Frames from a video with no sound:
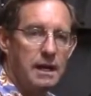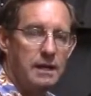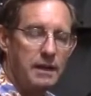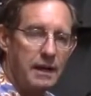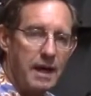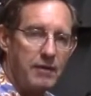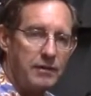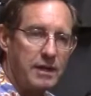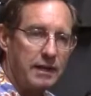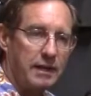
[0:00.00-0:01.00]
that I have
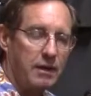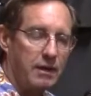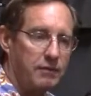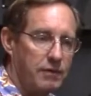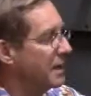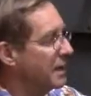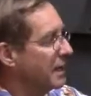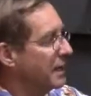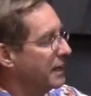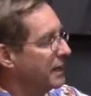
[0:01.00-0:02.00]
to take care of.
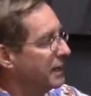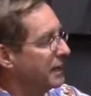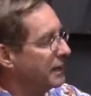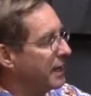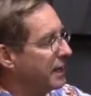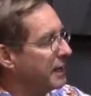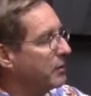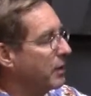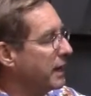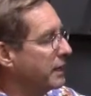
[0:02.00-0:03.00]
At any
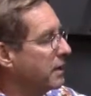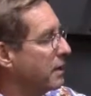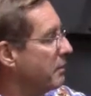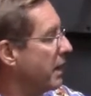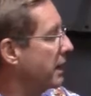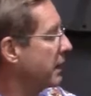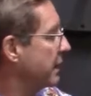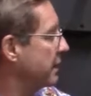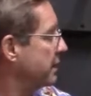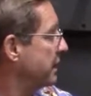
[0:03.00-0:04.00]
rate, on
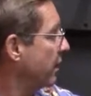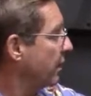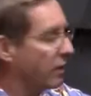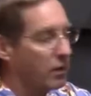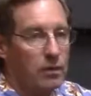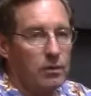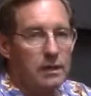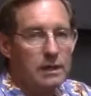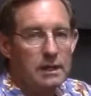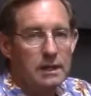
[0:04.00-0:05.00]
my DRO,
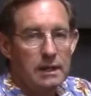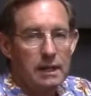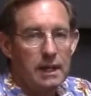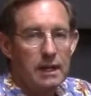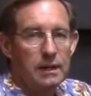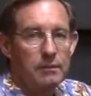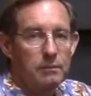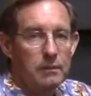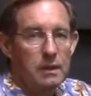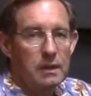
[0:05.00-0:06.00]

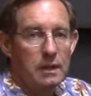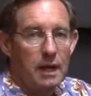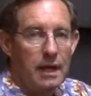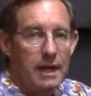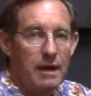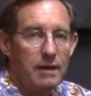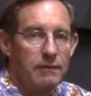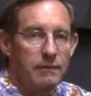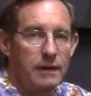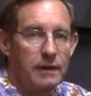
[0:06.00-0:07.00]
I have,
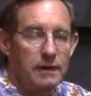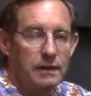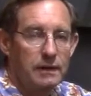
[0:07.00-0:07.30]
I